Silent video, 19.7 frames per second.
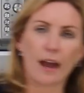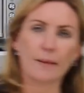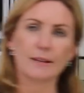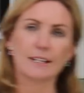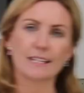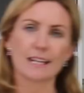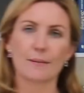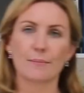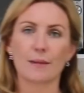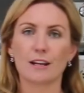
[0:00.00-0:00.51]
I'm going
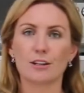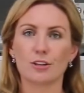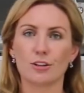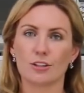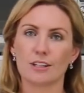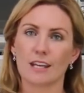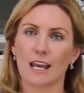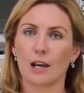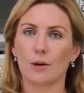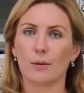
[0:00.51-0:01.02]
to take my 2
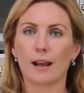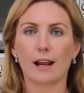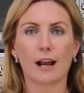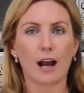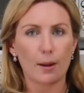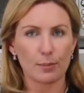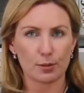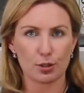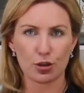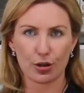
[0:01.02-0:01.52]
takeaway
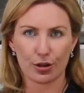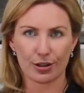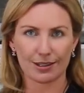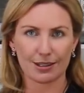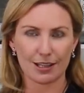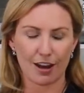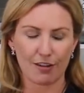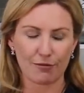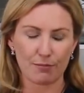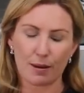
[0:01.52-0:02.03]
cups, and you can
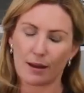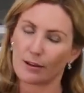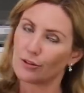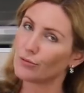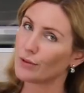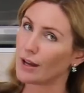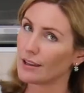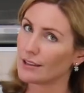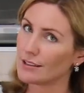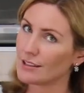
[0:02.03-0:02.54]
see I've picked
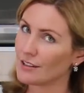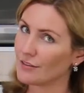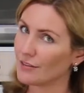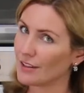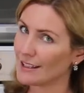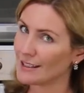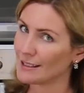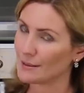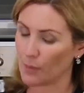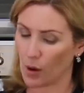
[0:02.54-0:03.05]

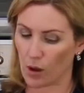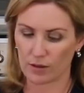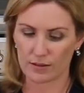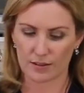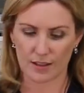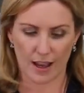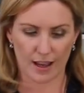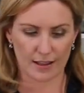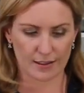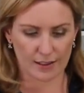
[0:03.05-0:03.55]
relatively small
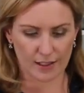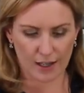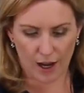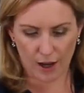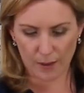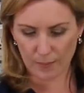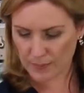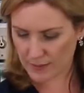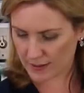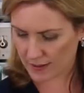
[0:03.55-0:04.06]
sized
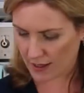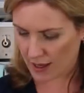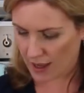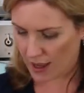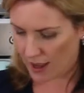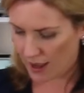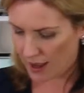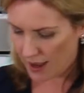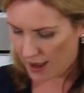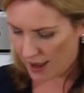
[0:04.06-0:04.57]
cups,
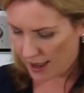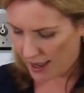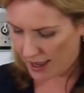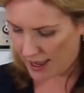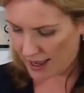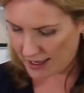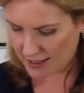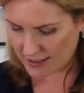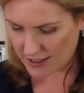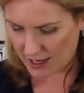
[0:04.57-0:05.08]

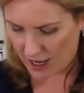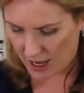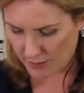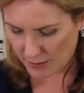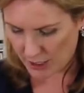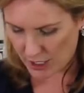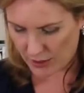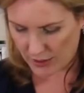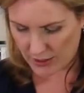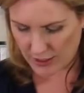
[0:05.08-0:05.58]
and I'm
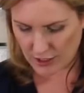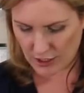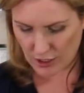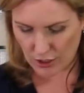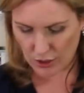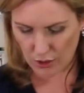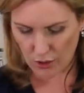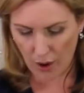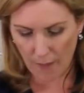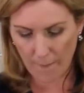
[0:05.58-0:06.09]
going
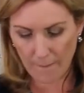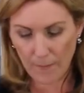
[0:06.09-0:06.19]
to